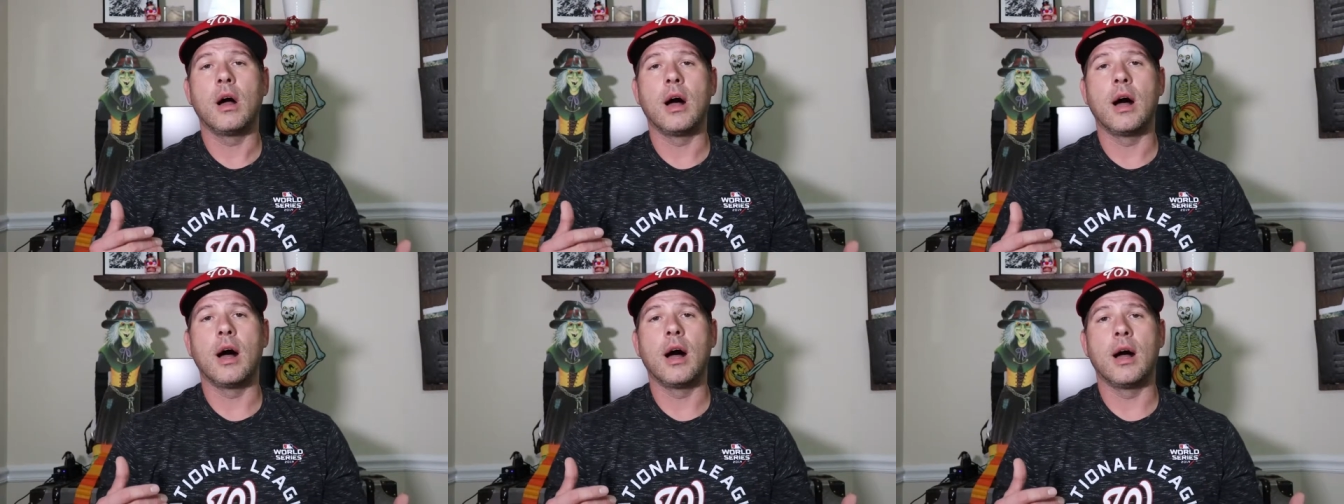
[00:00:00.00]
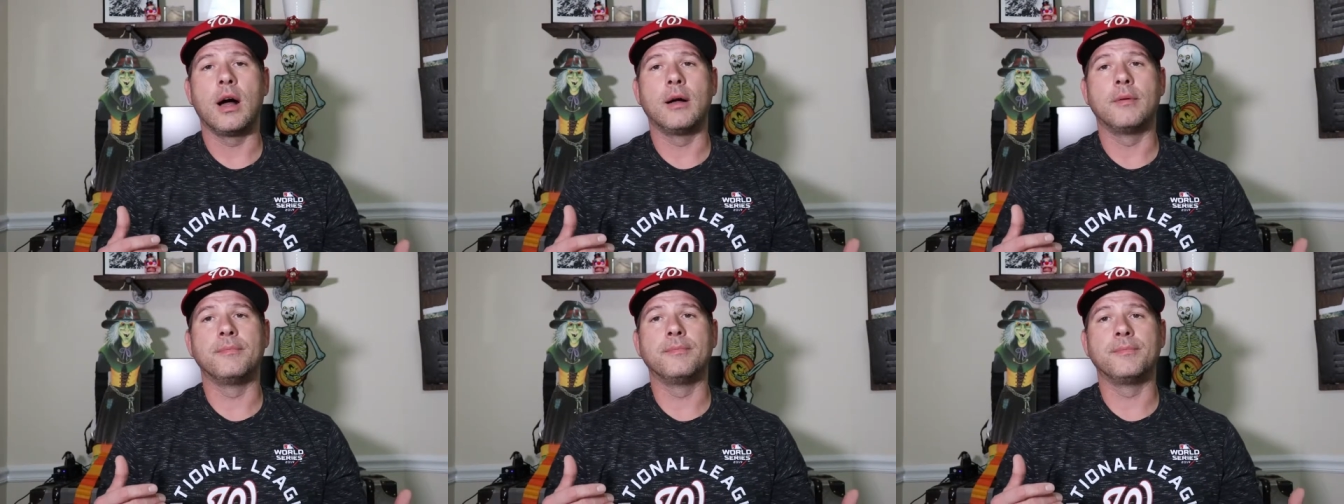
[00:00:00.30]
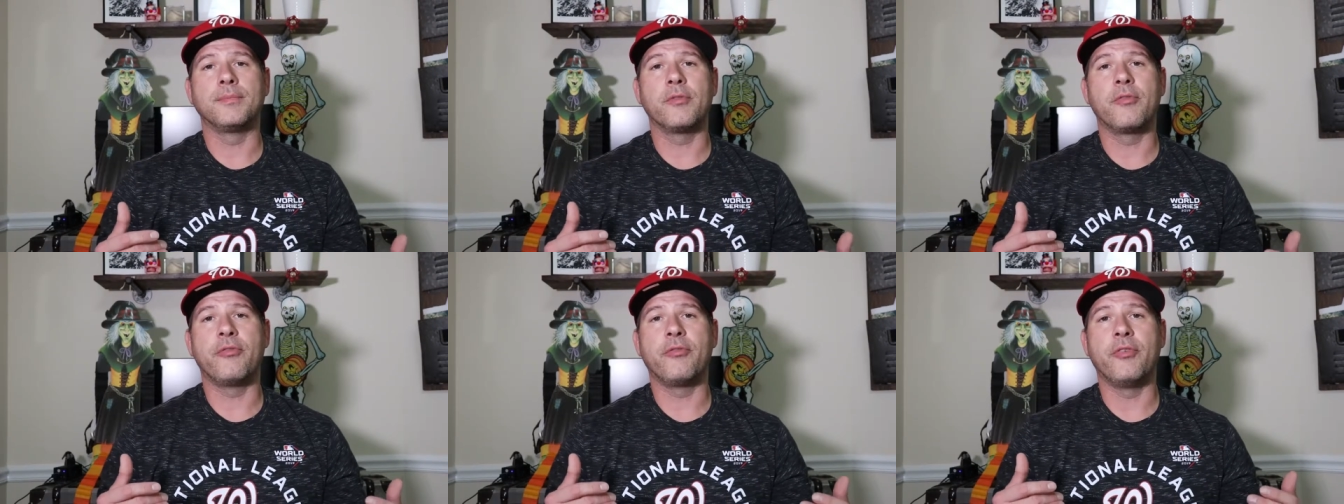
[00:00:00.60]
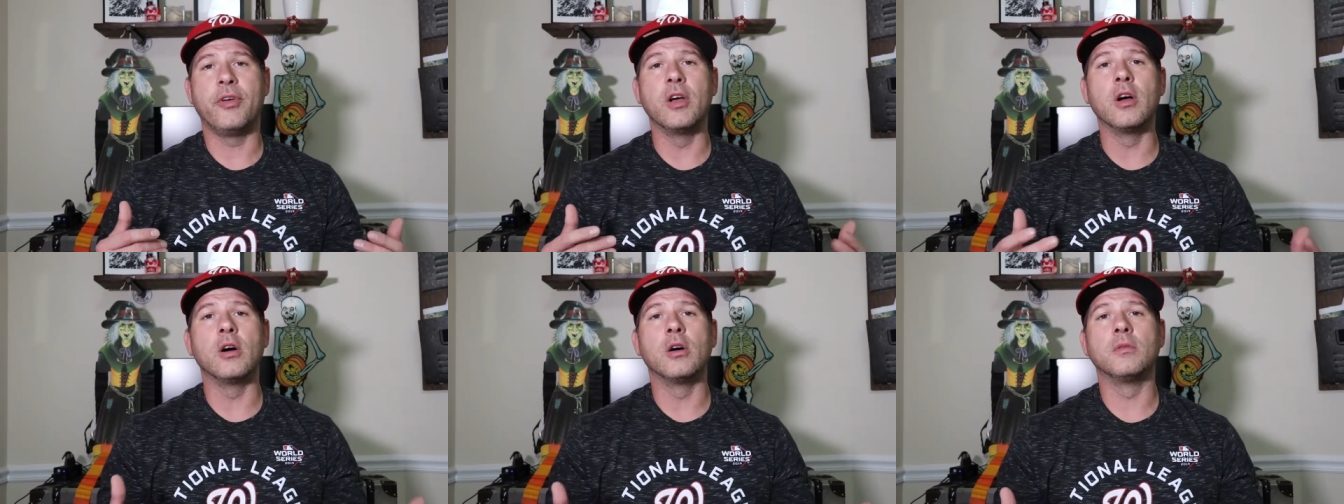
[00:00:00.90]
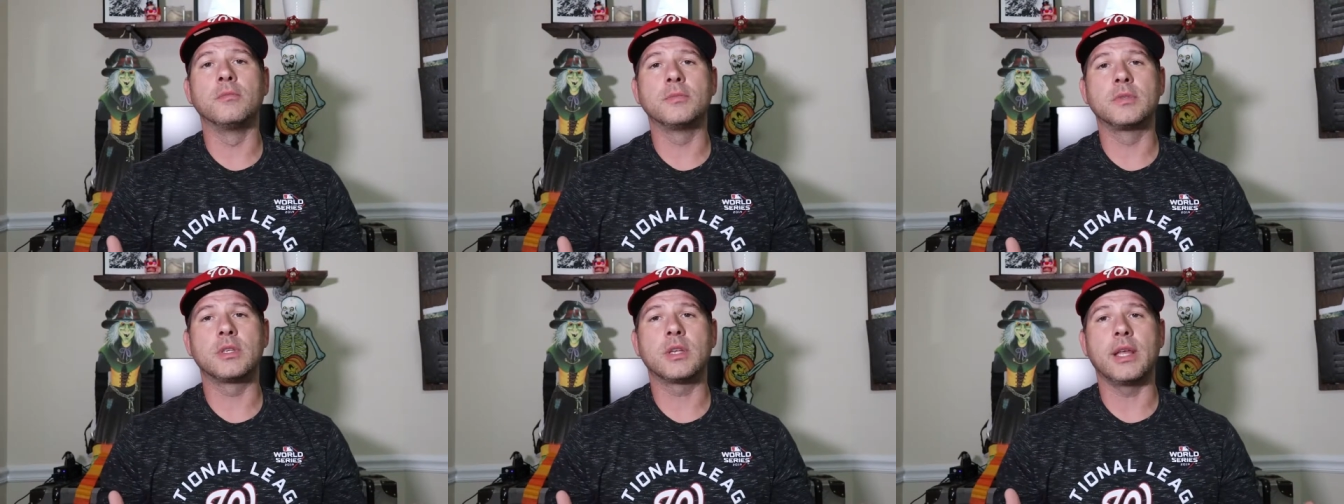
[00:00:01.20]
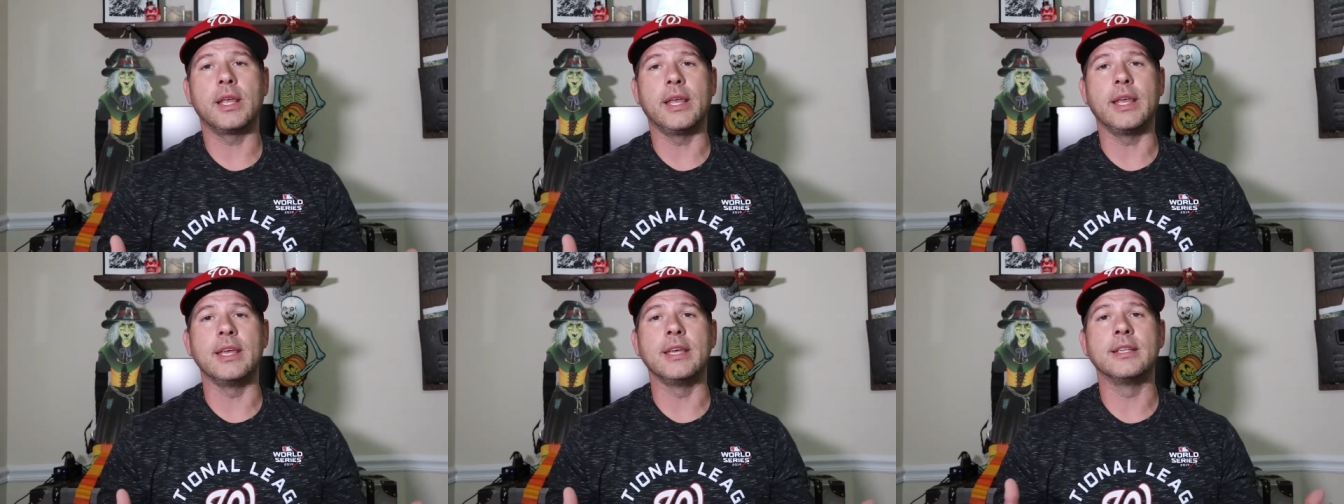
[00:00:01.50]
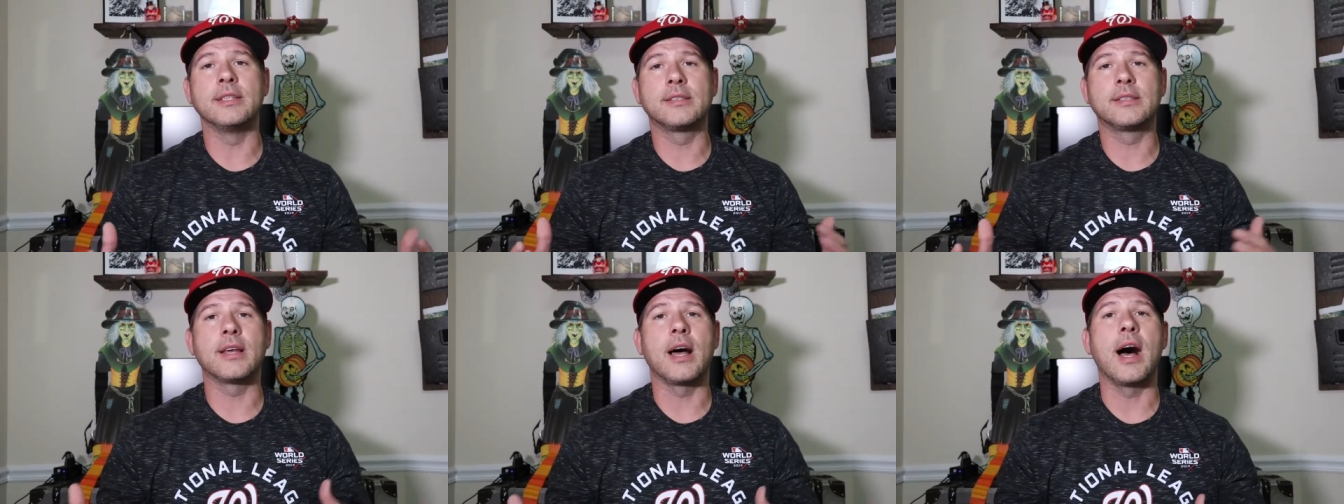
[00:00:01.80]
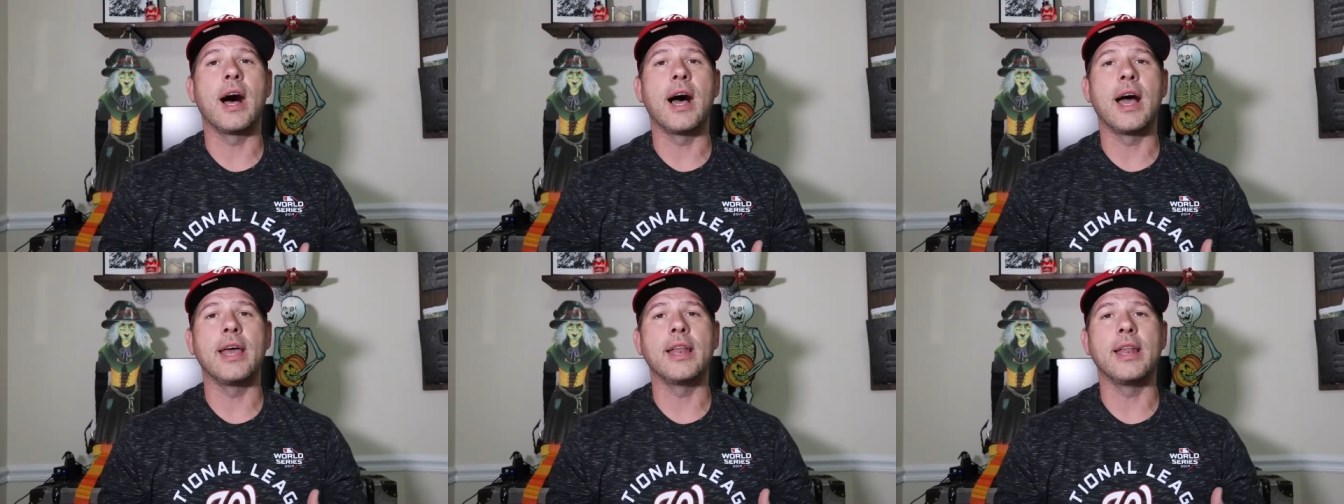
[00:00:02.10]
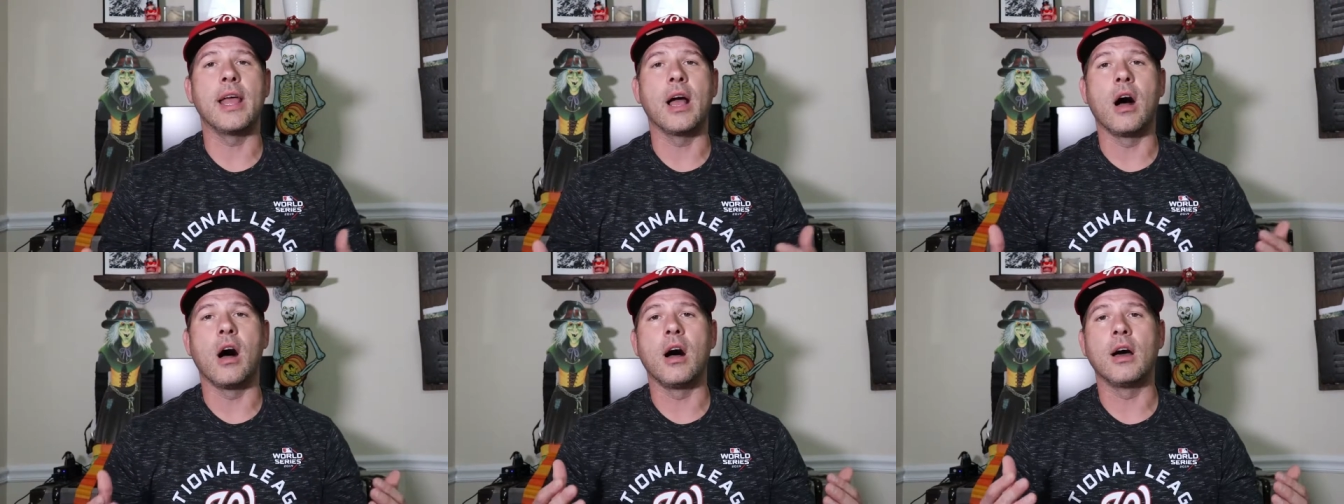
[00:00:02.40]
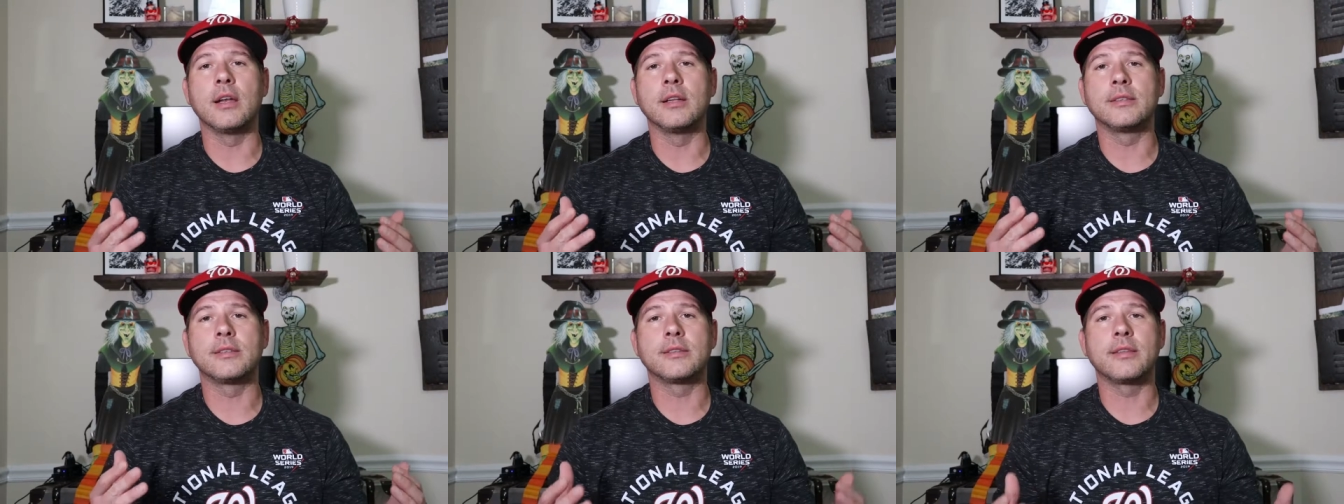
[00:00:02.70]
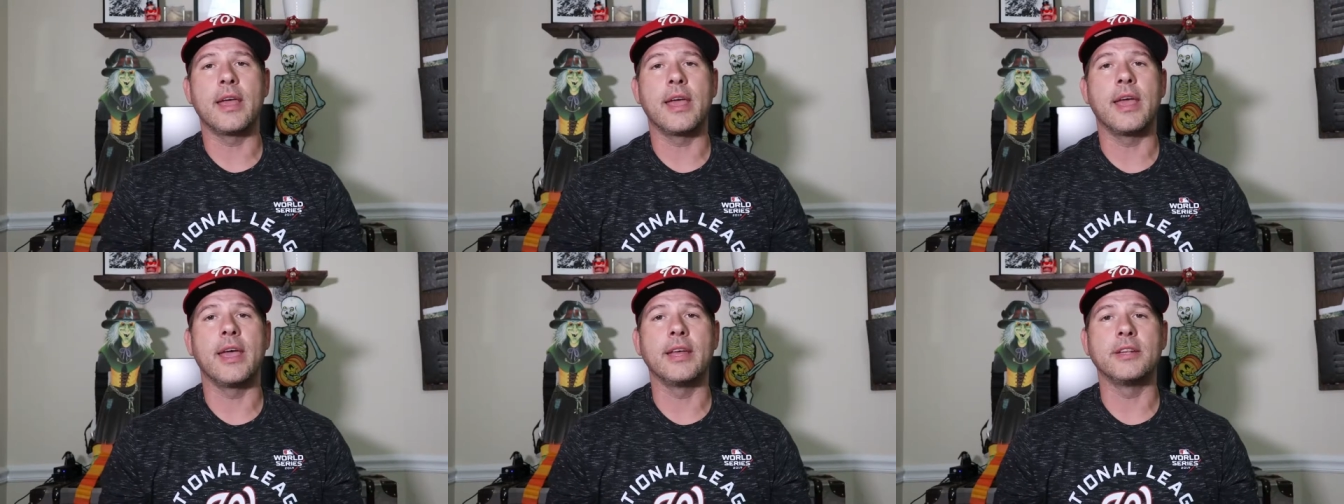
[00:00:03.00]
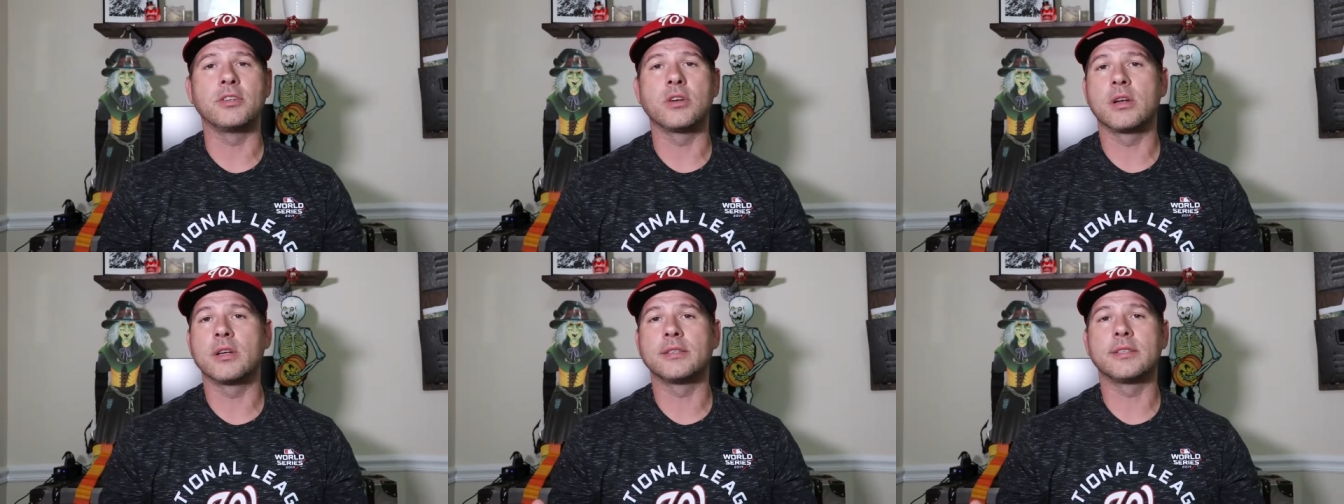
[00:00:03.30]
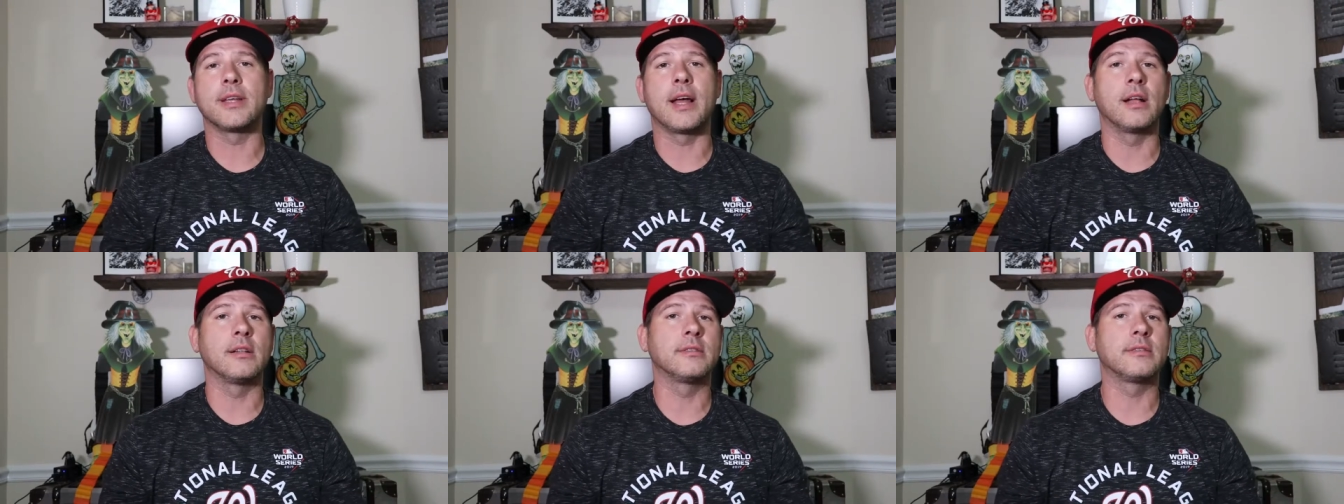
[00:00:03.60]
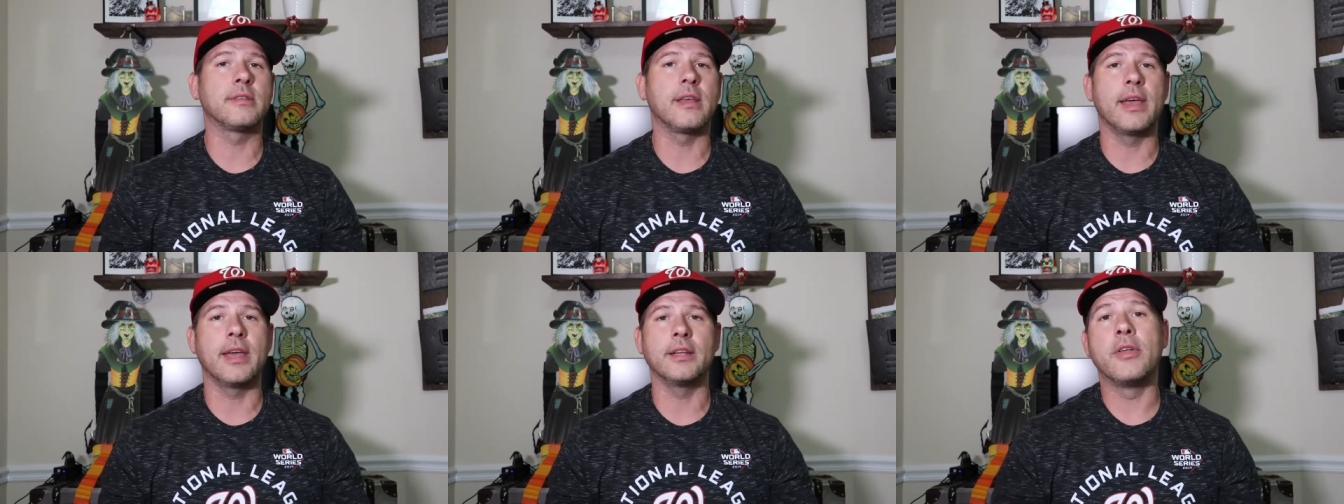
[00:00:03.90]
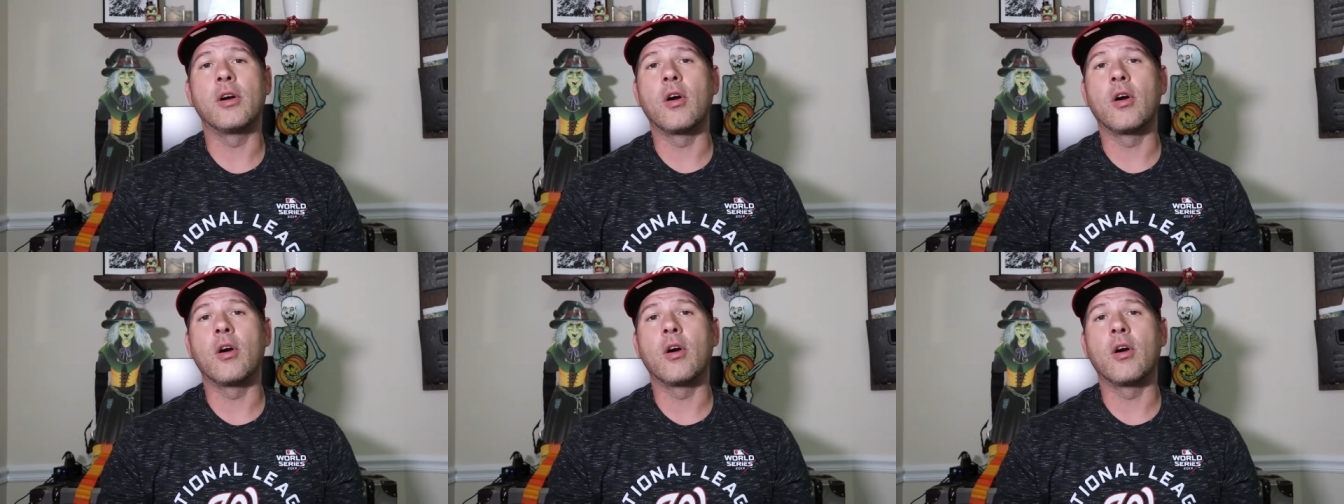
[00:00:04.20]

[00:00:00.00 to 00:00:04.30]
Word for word: um, filmed inside, on a stage, on a soundstage.